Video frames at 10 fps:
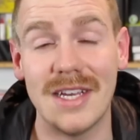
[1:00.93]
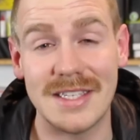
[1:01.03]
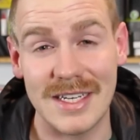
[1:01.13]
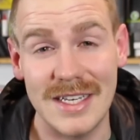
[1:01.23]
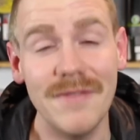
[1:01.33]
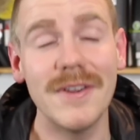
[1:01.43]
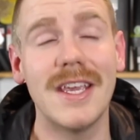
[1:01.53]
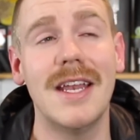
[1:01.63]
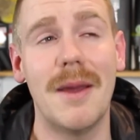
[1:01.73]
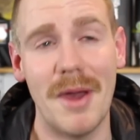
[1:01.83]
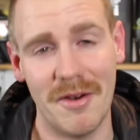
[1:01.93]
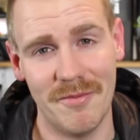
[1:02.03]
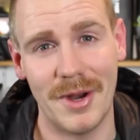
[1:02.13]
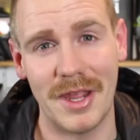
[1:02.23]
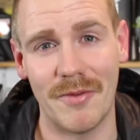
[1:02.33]
a significant amount
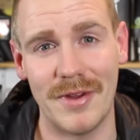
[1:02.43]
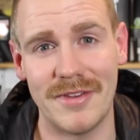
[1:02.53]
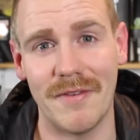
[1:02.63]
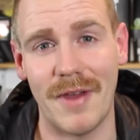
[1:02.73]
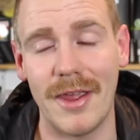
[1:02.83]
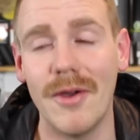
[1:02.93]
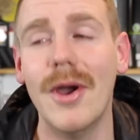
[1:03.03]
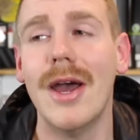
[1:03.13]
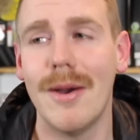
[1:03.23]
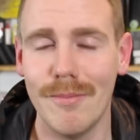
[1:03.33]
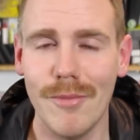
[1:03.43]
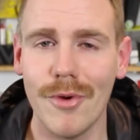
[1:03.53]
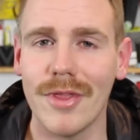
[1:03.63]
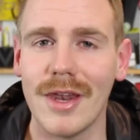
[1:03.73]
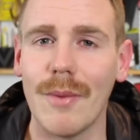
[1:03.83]
of money in resale value,
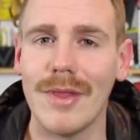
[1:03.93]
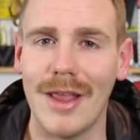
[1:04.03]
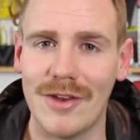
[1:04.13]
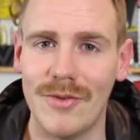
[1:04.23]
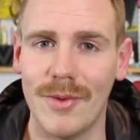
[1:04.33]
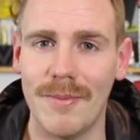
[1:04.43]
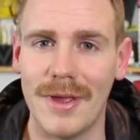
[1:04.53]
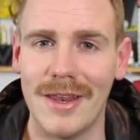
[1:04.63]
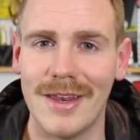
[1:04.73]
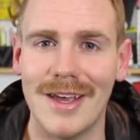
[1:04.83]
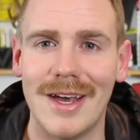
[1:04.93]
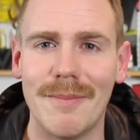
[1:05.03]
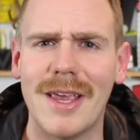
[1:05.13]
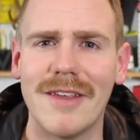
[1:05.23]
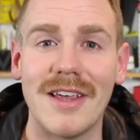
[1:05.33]
more than I would like to admit,
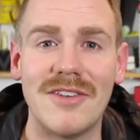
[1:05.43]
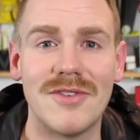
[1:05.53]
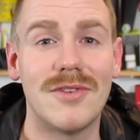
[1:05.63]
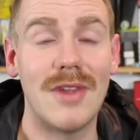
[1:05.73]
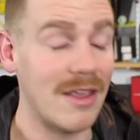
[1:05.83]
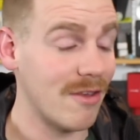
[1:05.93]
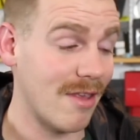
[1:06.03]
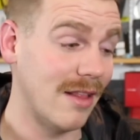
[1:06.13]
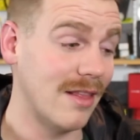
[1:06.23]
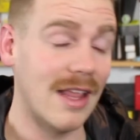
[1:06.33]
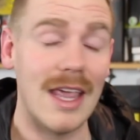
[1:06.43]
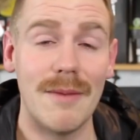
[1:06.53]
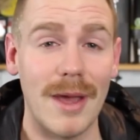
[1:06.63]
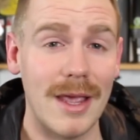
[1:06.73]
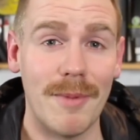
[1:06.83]
because I just
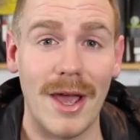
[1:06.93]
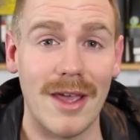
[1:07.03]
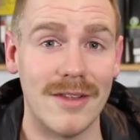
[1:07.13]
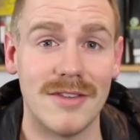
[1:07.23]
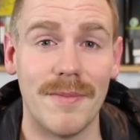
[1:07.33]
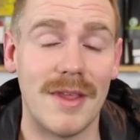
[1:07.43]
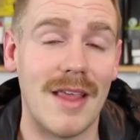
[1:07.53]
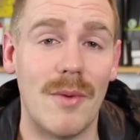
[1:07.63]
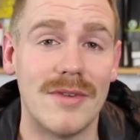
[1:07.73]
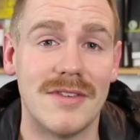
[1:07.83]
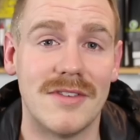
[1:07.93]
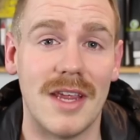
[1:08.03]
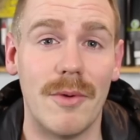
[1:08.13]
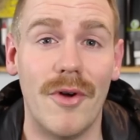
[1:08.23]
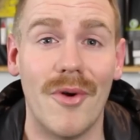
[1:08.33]
laid my bike on something that wasn't
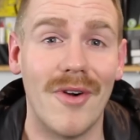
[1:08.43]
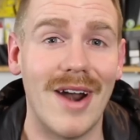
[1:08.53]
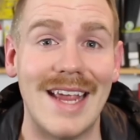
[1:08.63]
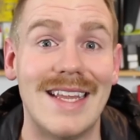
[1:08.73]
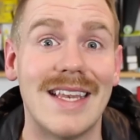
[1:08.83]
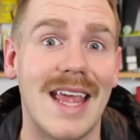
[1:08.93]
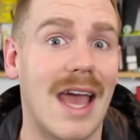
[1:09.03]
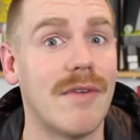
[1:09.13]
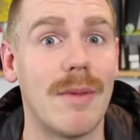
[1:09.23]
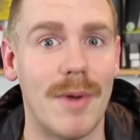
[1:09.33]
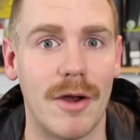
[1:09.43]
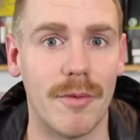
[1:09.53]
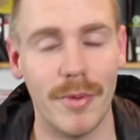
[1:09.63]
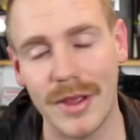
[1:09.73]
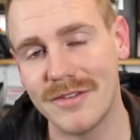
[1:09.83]
stable, or I didn't have a better
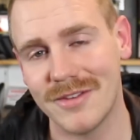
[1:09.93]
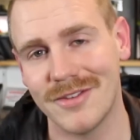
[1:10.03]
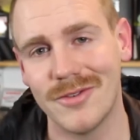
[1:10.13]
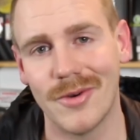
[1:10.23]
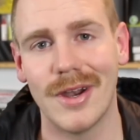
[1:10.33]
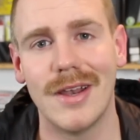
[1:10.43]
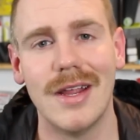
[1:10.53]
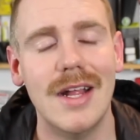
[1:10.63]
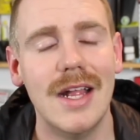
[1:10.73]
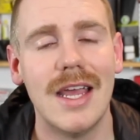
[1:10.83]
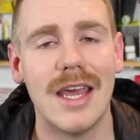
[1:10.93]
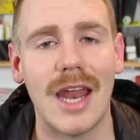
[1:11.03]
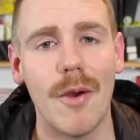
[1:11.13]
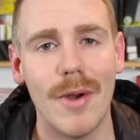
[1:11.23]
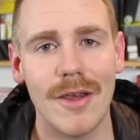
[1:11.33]
place to store it. And
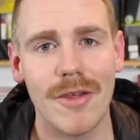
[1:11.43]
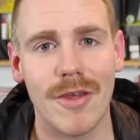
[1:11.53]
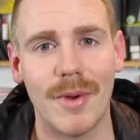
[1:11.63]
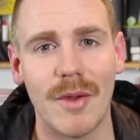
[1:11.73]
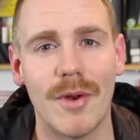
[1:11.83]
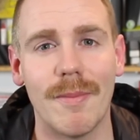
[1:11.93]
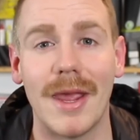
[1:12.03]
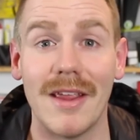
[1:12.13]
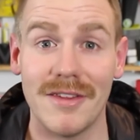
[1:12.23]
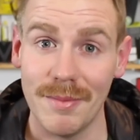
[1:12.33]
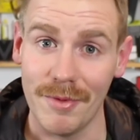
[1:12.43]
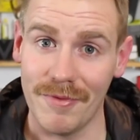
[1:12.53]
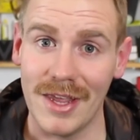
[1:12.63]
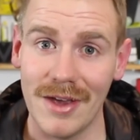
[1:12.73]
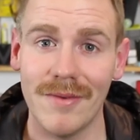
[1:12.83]
I wish somebody would have made a simple
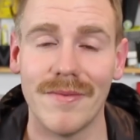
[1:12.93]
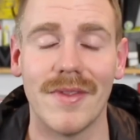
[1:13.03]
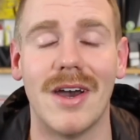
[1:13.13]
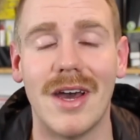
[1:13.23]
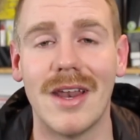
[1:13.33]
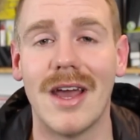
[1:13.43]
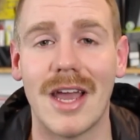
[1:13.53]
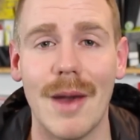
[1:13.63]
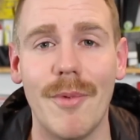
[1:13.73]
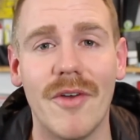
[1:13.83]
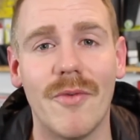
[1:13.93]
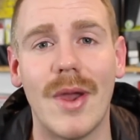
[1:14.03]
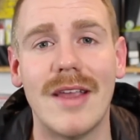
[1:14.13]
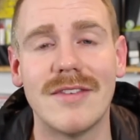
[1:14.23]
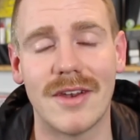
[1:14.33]
video on a couple of
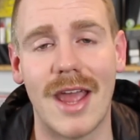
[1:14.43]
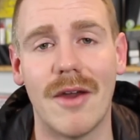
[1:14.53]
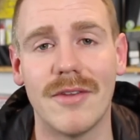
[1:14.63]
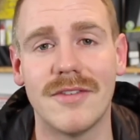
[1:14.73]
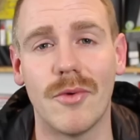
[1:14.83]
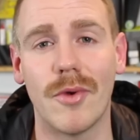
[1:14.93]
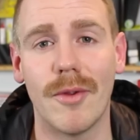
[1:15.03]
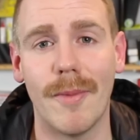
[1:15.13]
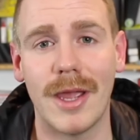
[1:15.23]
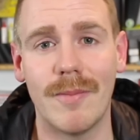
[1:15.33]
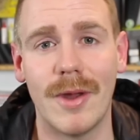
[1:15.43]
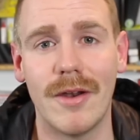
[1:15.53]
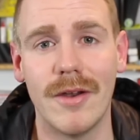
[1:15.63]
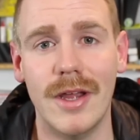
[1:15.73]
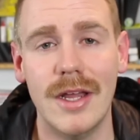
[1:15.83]
ways on how to store your bike
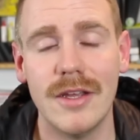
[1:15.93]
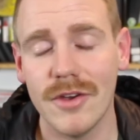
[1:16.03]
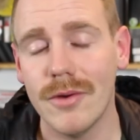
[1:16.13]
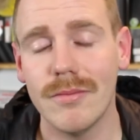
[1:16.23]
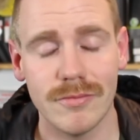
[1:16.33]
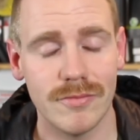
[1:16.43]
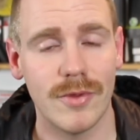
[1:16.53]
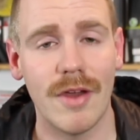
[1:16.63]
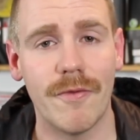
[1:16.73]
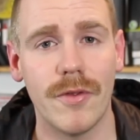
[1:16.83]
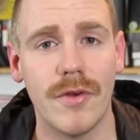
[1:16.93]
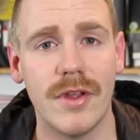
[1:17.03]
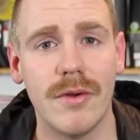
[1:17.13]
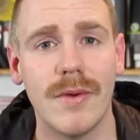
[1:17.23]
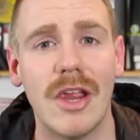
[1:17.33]
better. So, without further
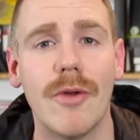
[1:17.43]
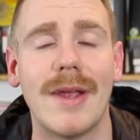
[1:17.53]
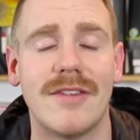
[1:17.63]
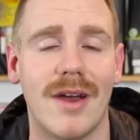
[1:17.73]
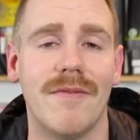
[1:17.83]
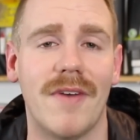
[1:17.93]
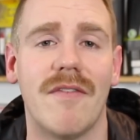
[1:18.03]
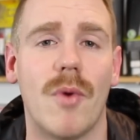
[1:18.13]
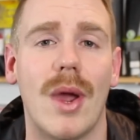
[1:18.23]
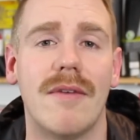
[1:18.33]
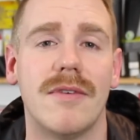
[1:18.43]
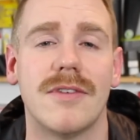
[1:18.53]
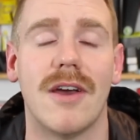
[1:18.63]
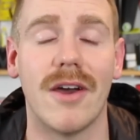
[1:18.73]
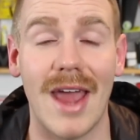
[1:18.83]
ado, here are my top 5
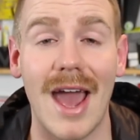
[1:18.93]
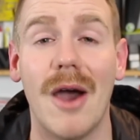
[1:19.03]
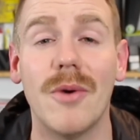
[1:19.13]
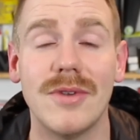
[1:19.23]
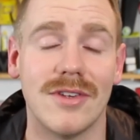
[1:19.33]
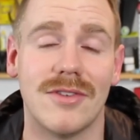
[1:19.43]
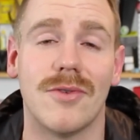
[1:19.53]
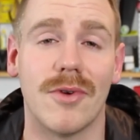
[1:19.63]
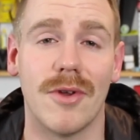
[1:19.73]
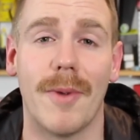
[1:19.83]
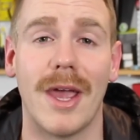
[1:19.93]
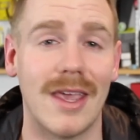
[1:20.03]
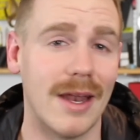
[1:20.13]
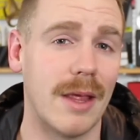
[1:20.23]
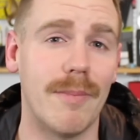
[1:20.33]
ways on how to store your bike
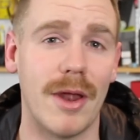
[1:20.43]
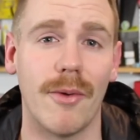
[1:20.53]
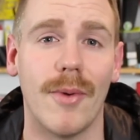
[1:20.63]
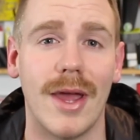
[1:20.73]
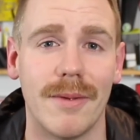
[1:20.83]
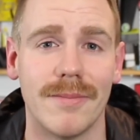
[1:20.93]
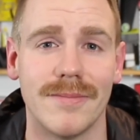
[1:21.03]
in a better way.